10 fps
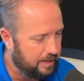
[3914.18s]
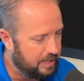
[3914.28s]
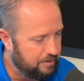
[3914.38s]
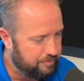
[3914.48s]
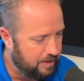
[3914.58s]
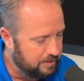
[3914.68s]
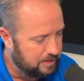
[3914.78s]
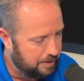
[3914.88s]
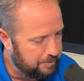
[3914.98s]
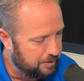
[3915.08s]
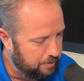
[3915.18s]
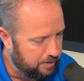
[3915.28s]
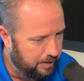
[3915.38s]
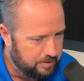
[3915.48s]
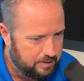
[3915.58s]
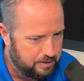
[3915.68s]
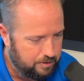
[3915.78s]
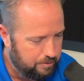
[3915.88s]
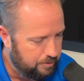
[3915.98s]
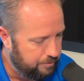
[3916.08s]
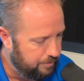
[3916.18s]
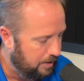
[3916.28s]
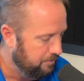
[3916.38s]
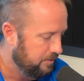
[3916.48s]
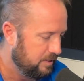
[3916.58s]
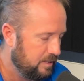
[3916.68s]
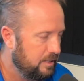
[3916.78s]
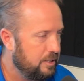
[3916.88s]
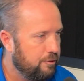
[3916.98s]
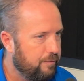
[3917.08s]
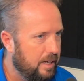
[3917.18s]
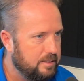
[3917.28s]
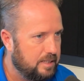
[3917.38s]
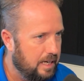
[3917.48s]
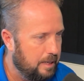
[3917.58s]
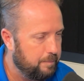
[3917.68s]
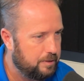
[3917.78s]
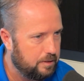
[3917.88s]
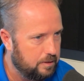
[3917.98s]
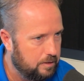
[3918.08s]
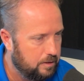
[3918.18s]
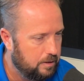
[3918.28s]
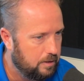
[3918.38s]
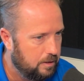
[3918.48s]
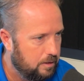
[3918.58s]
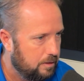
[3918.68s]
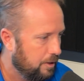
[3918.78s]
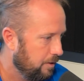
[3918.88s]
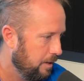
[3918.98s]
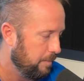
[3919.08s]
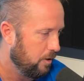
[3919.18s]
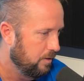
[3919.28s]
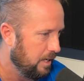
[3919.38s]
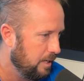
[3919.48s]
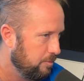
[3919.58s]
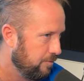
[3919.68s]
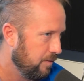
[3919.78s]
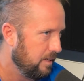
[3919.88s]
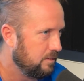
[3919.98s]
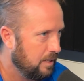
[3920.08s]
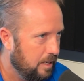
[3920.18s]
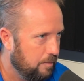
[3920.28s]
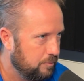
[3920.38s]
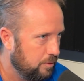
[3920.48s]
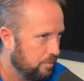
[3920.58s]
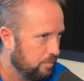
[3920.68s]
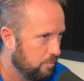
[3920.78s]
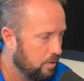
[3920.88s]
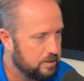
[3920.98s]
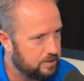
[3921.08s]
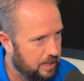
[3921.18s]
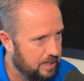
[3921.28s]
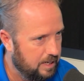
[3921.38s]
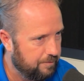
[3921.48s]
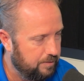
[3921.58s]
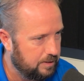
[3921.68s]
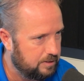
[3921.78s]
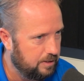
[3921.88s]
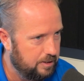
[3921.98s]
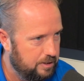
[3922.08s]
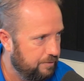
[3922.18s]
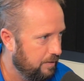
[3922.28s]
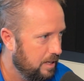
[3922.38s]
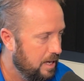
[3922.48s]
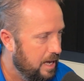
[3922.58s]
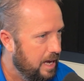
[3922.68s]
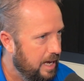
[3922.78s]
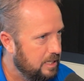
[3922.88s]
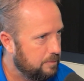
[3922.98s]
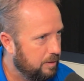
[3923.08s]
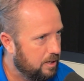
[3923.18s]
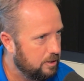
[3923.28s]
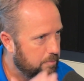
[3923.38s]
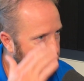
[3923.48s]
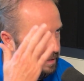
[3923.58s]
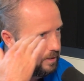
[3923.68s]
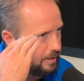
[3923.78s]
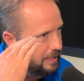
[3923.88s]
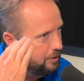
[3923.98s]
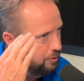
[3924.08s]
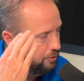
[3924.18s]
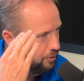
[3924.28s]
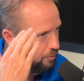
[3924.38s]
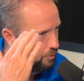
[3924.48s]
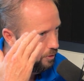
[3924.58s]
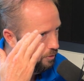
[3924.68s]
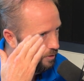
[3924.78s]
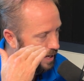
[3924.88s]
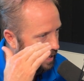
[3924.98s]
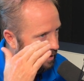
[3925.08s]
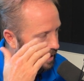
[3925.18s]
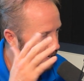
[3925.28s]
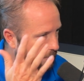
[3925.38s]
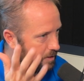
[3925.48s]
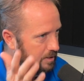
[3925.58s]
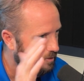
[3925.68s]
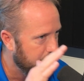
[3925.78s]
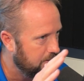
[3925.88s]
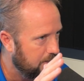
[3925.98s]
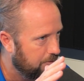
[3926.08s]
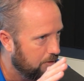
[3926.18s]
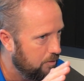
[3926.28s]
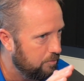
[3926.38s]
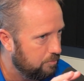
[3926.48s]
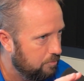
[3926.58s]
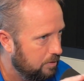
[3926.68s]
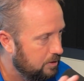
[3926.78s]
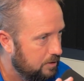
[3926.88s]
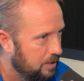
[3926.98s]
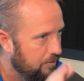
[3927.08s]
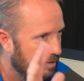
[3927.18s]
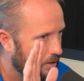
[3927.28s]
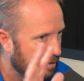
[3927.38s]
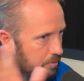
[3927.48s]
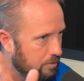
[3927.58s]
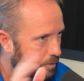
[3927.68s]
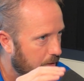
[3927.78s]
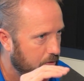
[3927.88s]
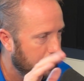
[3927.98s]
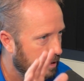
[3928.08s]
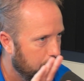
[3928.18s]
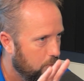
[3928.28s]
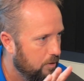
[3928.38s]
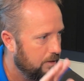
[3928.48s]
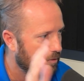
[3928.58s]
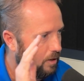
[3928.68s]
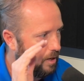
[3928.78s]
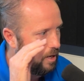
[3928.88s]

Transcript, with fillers: can't find time to do it, I said you you find you find time to go to that ball game. You find time to watch that Netflix series. You find, and it's because mentally you you you categor. And I'm not saying there's anything wrong with watching TV or going to a ball game or whatever,